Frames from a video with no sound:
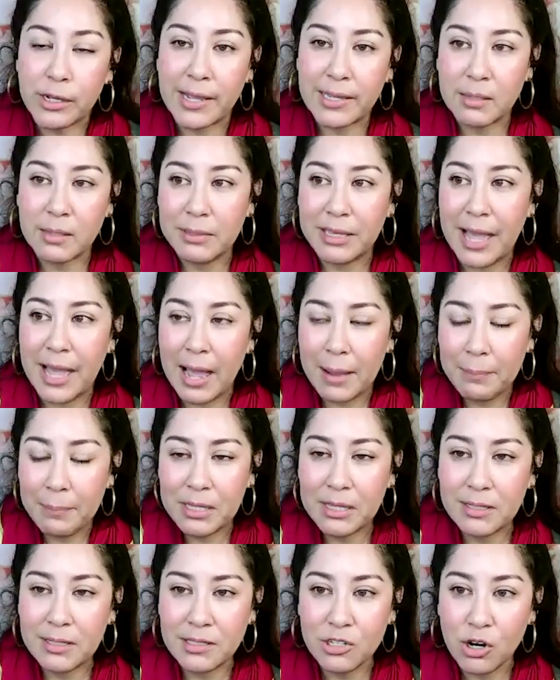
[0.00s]
I can be
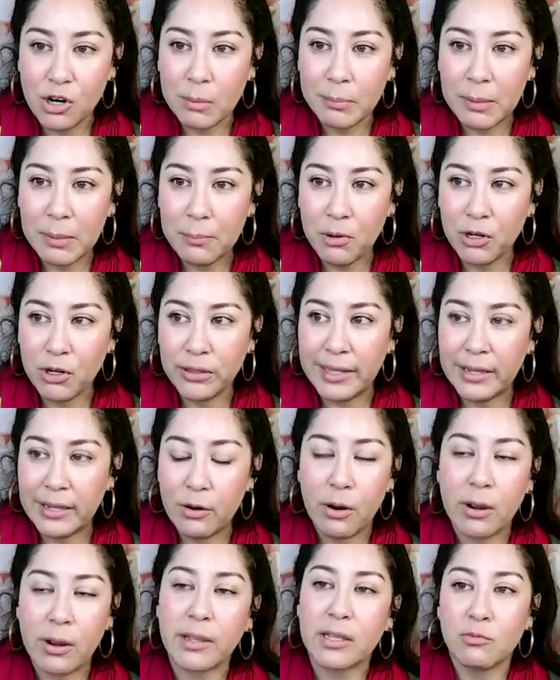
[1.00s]
happy this year on my birthday,
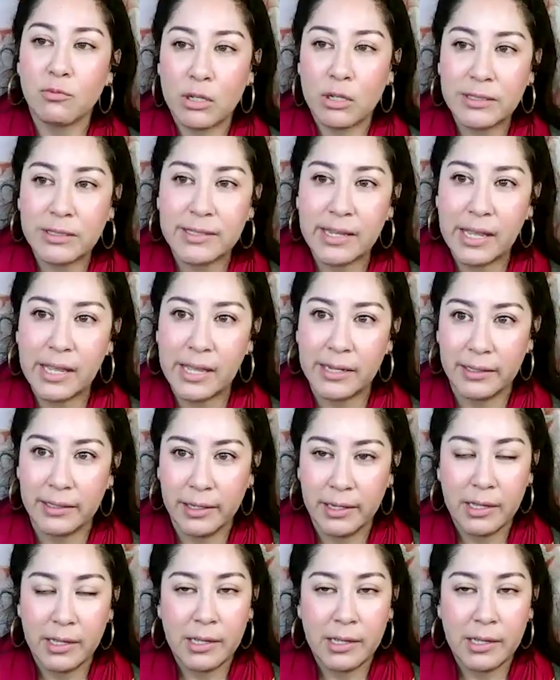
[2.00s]
or I can once again